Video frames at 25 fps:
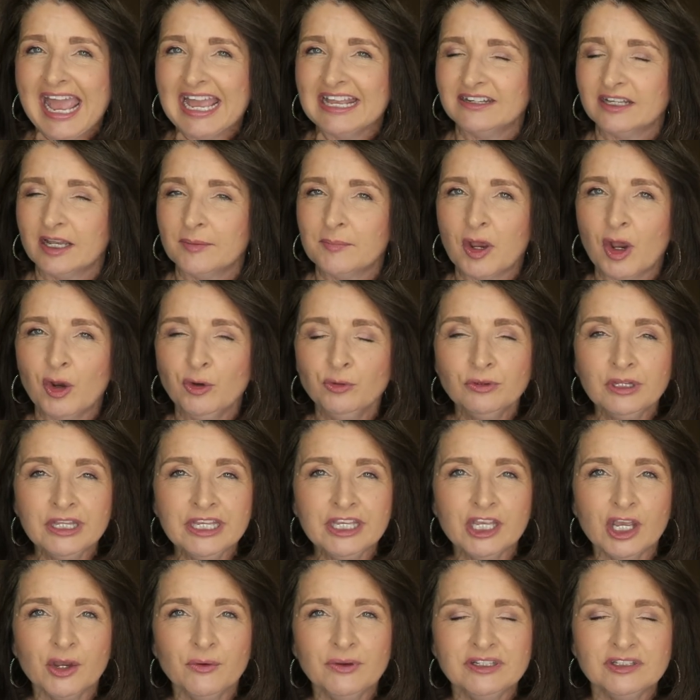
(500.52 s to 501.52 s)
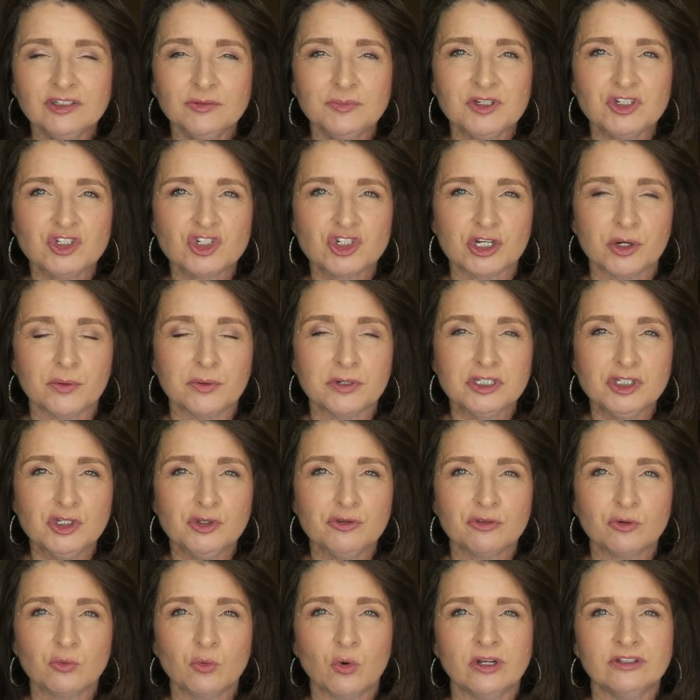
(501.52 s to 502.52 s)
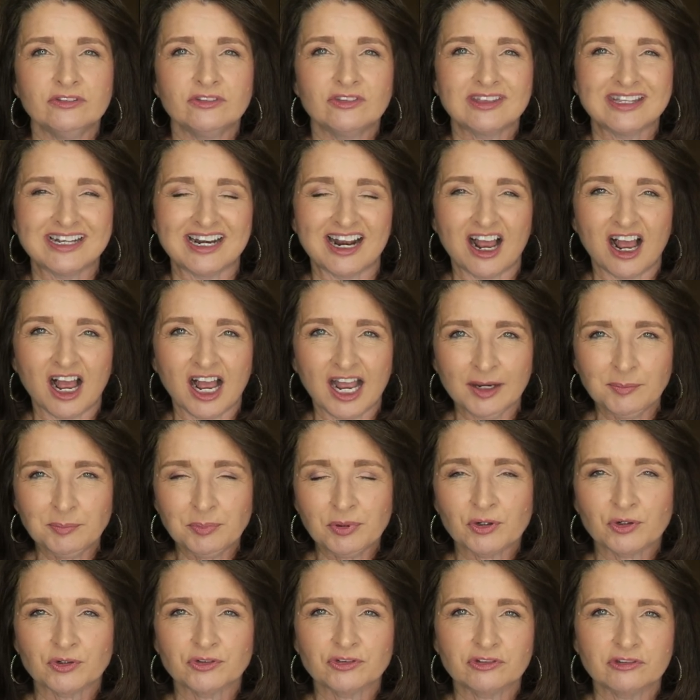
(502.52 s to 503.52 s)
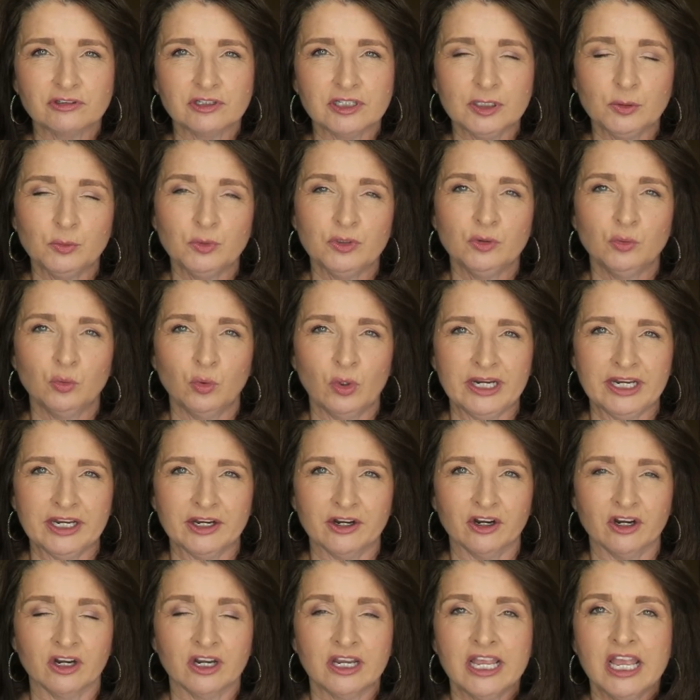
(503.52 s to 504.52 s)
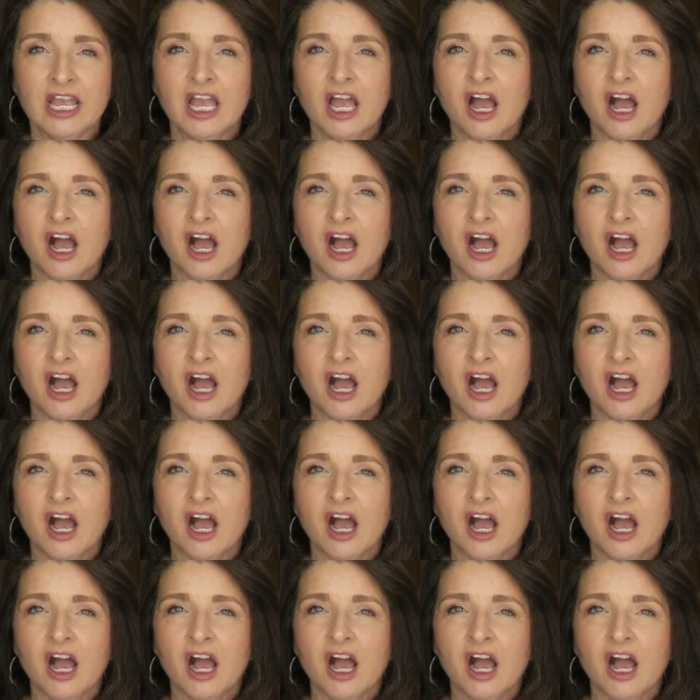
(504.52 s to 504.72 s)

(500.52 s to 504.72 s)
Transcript: and I'm only going to be showing you the ones that I personally would wear.